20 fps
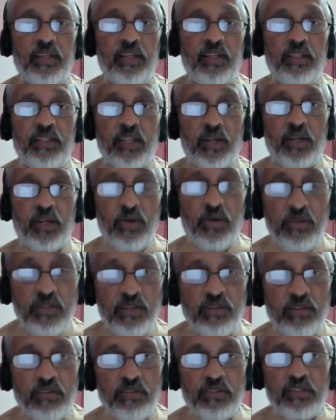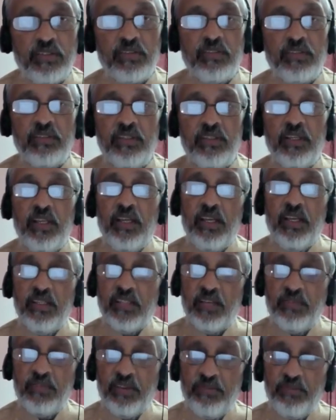The good news is
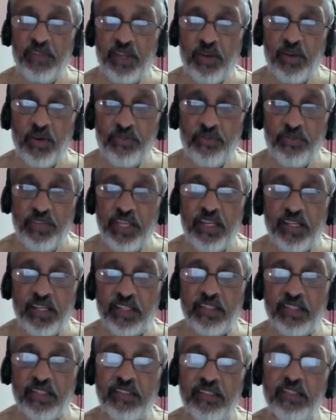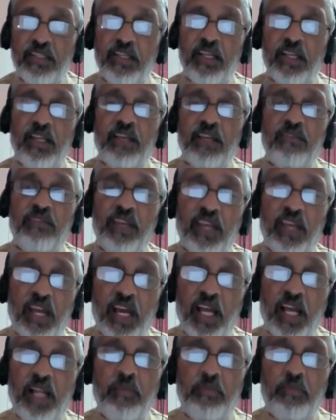that when we go vegan, we
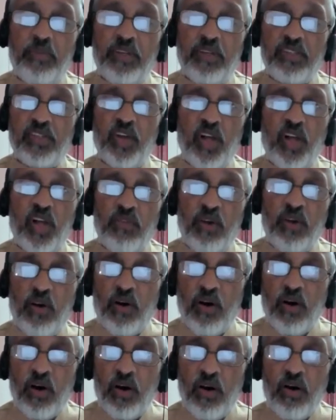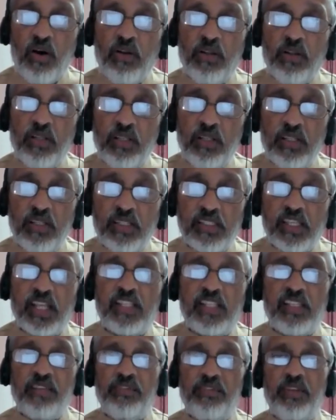help resolve all
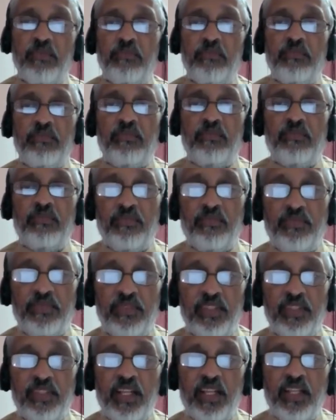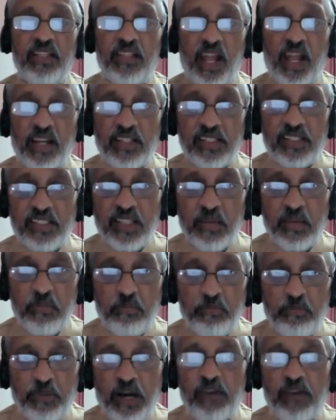6 of them. That's the
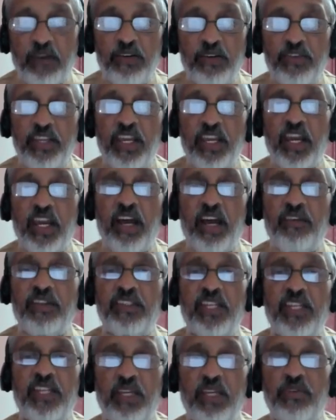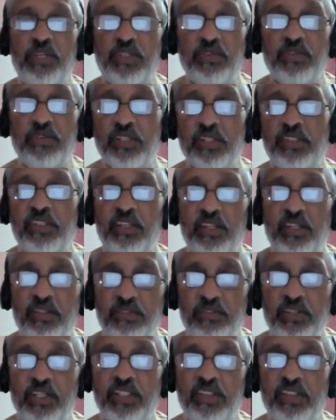power we have as individuals to
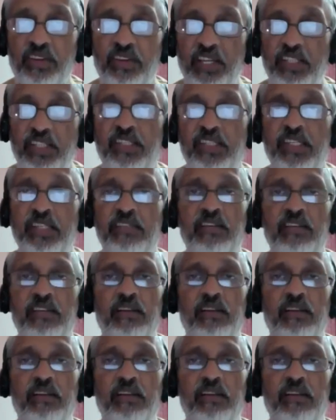reverse our existential